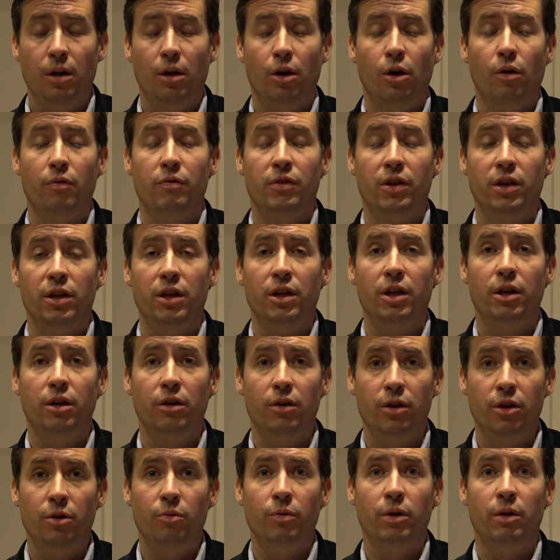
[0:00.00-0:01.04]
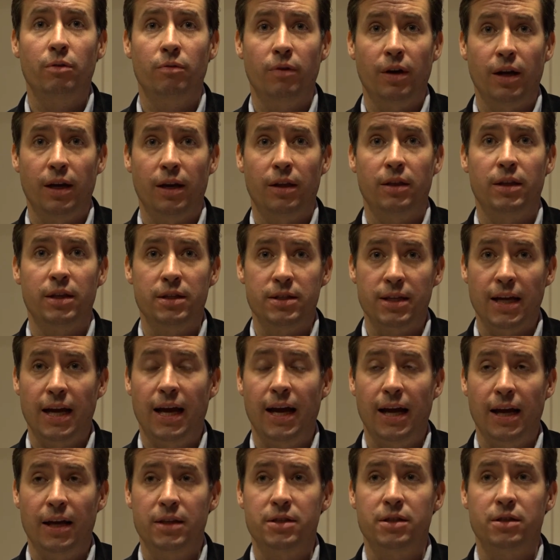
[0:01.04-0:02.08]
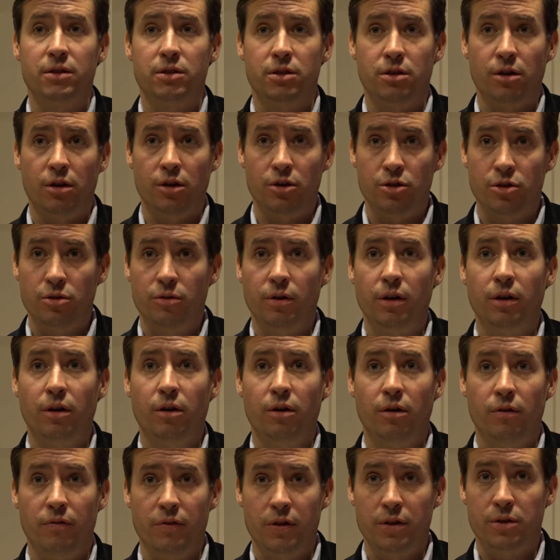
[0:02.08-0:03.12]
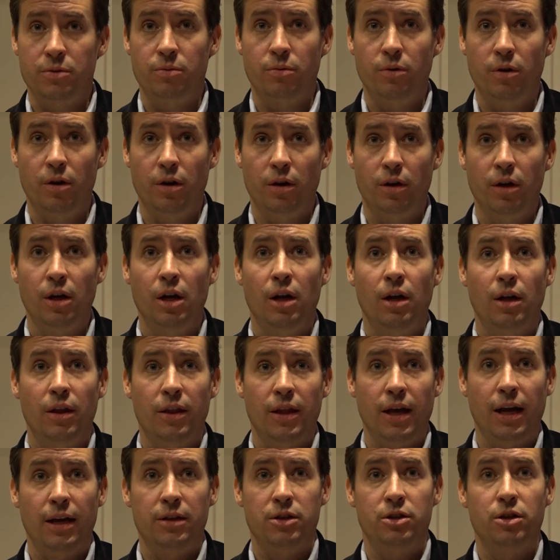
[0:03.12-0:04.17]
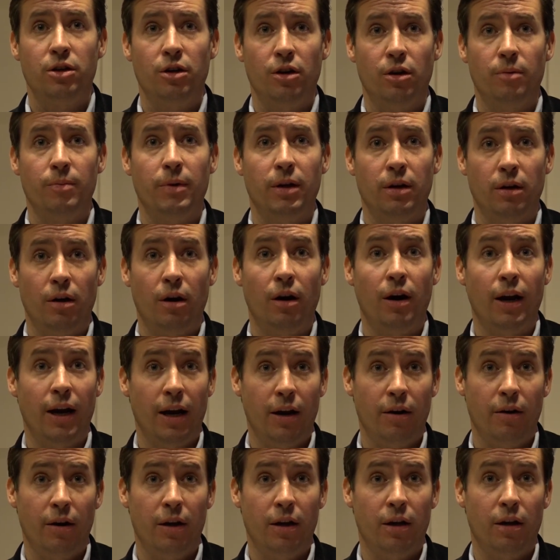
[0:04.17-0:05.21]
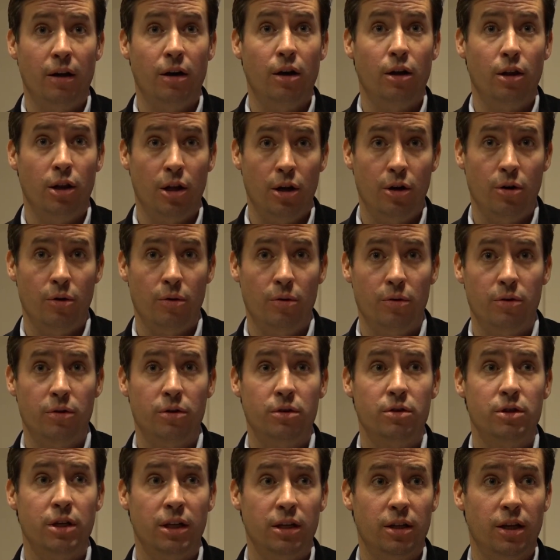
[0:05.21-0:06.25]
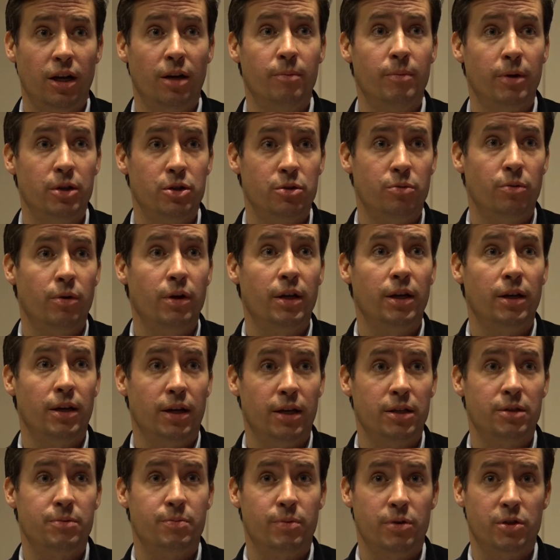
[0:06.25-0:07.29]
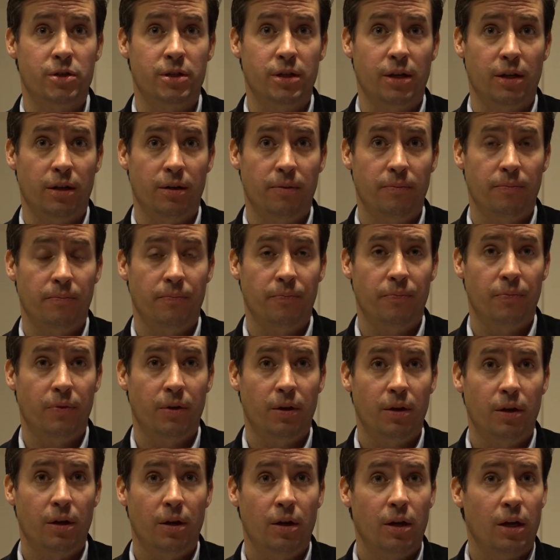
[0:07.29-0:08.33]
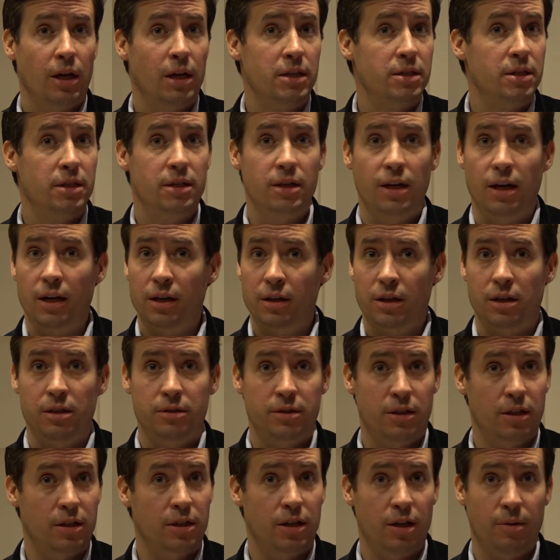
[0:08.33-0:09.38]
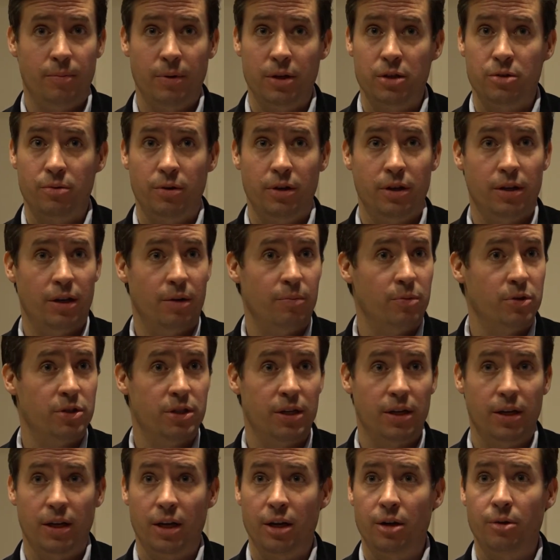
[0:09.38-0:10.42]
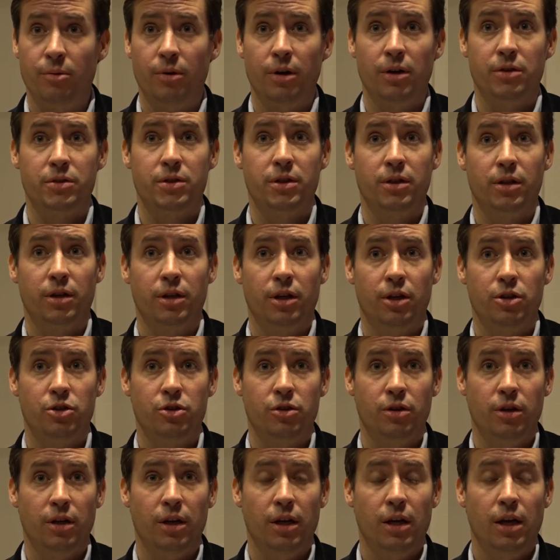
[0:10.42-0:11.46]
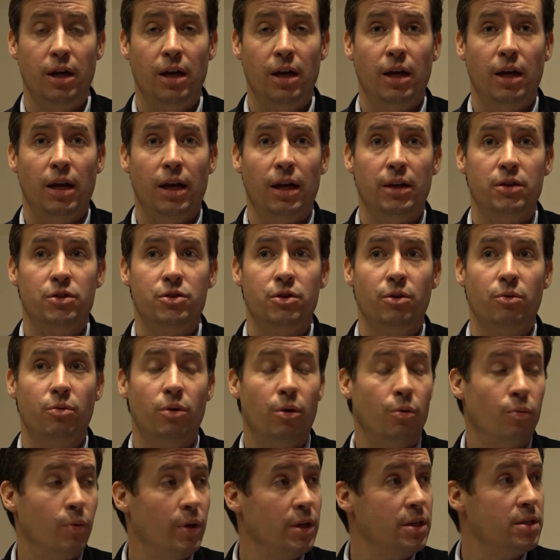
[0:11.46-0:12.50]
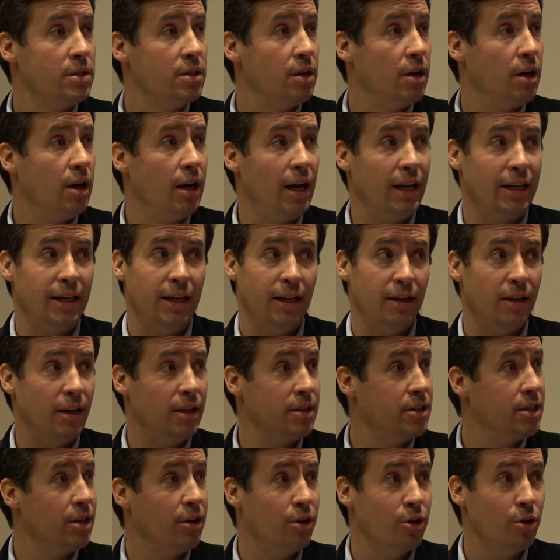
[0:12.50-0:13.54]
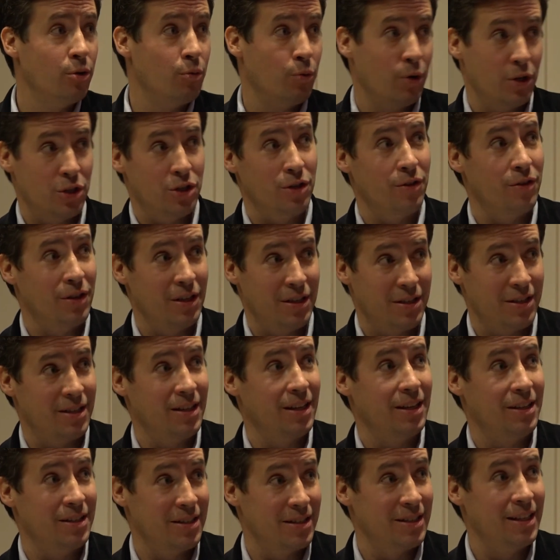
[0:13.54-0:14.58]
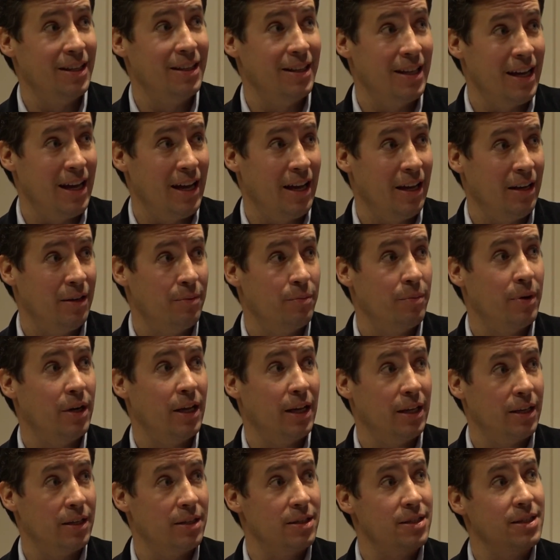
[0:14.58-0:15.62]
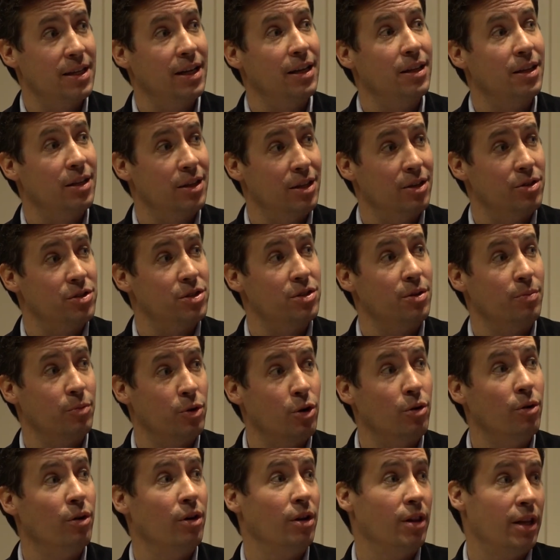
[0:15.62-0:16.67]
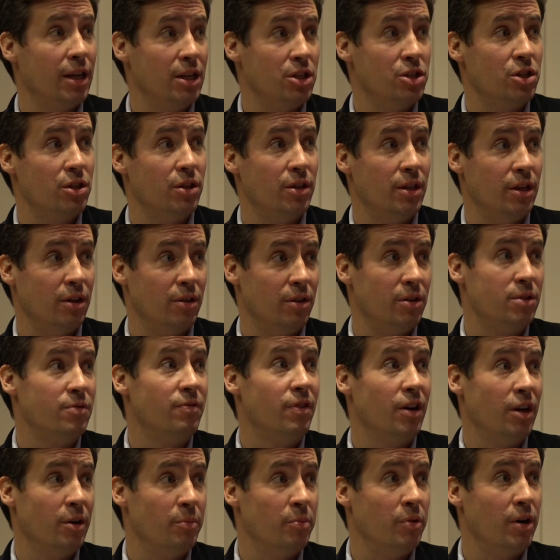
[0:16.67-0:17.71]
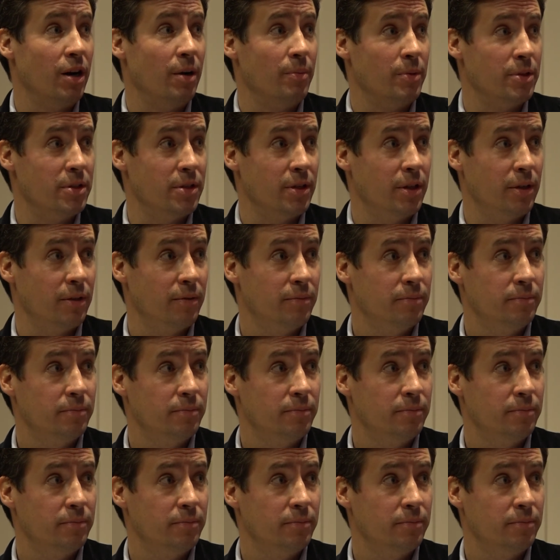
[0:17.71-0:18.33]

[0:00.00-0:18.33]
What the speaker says: Over the year that we ran these ads and started doing all of this work, that term in our area alone declined by 29%. It did not decline by 29% anywhere else in the country. And so what we saw, I cannot tell you which of these things did that, but I can say that there's some correlation there that's very promising.